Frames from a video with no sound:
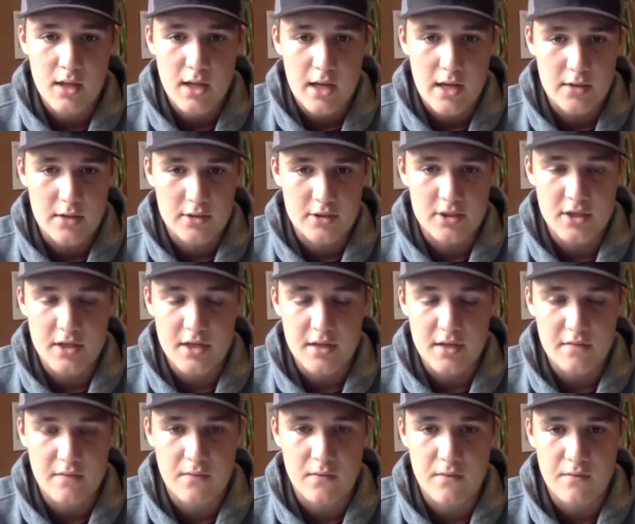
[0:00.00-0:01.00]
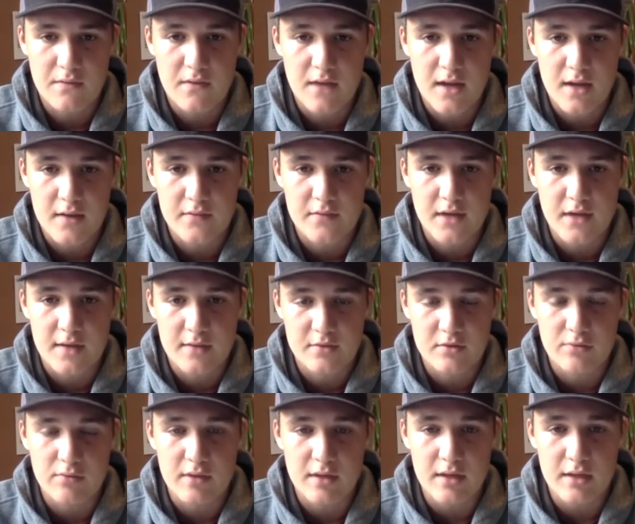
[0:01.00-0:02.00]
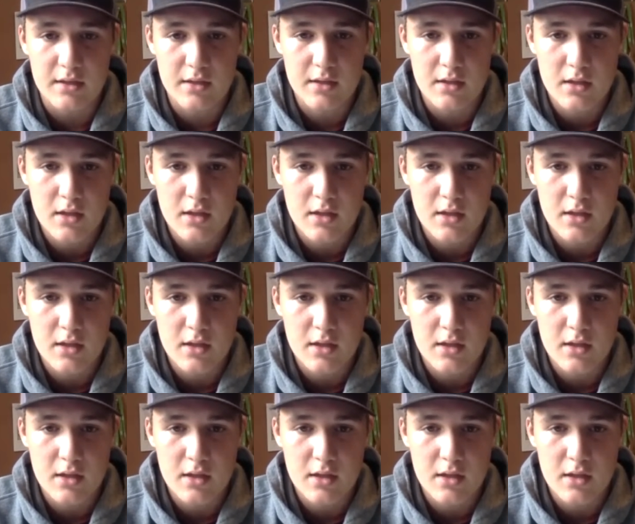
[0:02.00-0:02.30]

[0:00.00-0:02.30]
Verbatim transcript: I was training four to five times a week